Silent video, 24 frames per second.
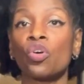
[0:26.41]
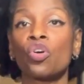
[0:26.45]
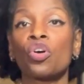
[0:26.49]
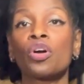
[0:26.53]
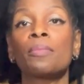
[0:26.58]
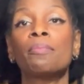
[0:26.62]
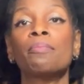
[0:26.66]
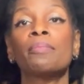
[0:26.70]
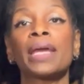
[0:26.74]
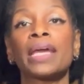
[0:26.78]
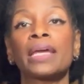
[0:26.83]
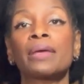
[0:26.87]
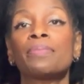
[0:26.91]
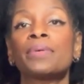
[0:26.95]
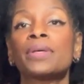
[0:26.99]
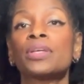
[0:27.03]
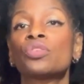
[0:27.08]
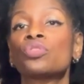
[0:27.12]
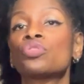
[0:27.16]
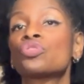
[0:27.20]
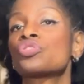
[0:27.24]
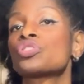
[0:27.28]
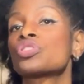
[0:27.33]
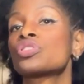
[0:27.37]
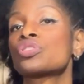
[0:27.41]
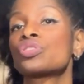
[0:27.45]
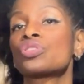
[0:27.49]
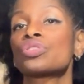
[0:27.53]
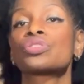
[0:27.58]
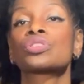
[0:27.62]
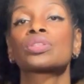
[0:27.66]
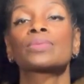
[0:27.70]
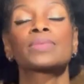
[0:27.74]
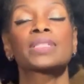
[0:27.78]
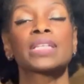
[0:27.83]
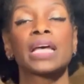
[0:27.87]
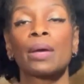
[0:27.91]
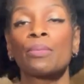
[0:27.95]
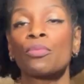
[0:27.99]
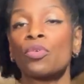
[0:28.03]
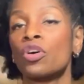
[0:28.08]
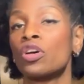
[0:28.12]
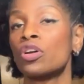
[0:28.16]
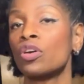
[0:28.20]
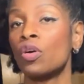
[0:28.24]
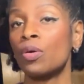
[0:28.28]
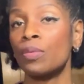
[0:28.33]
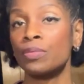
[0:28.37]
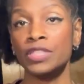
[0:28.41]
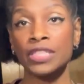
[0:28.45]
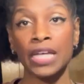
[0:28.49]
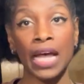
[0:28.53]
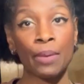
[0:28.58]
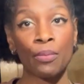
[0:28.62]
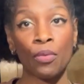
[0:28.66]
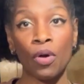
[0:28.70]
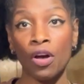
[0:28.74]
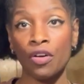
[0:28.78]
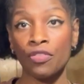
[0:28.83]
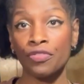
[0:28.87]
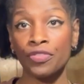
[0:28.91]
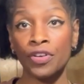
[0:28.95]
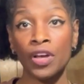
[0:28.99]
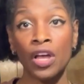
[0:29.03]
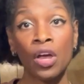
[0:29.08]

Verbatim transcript: or maybe you just took some time, on, time off,